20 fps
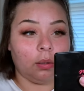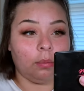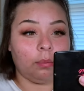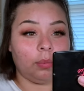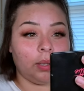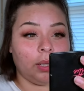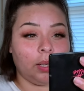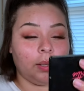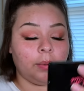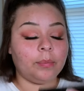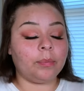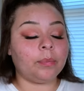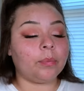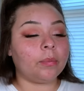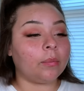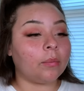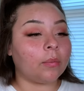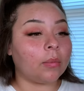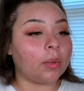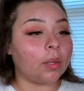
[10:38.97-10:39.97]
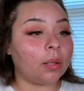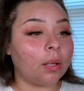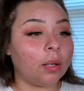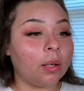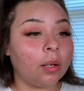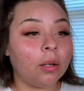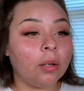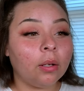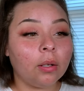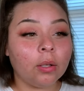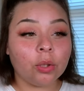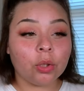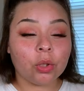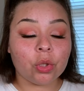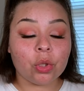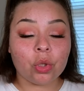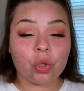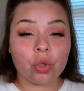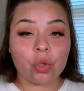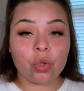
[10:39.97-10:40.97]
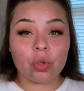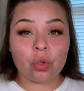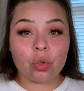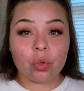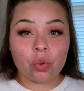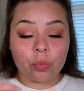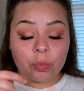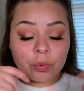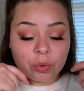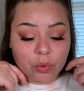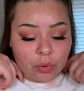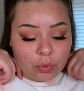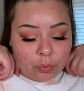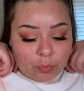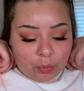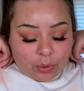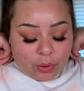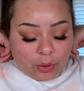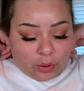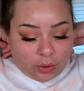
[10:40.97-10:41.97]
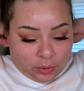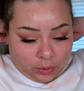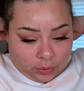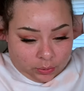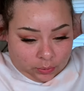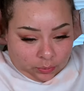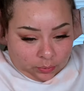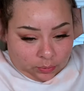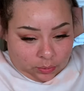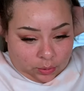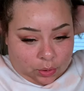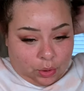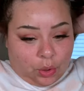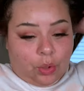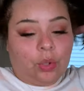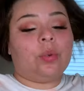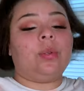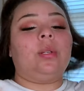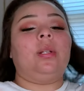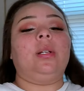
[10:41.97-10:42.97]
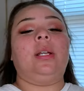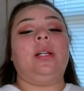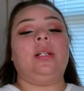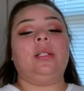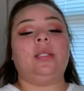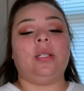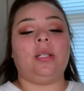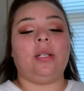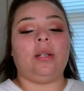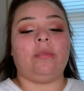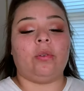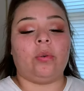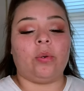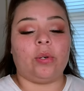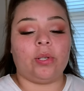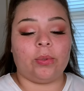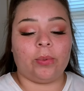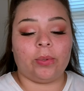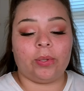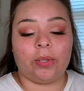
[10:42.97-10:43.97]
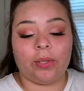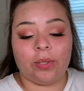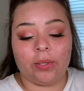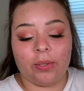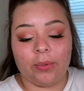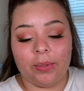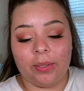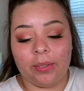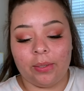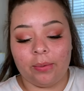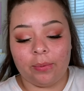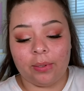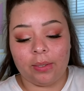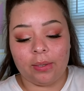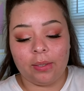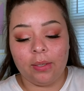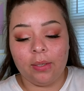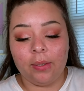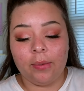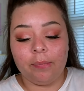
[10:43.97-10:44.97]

But yeah, super duper cute. So the next thing, of course, we're gonna go in with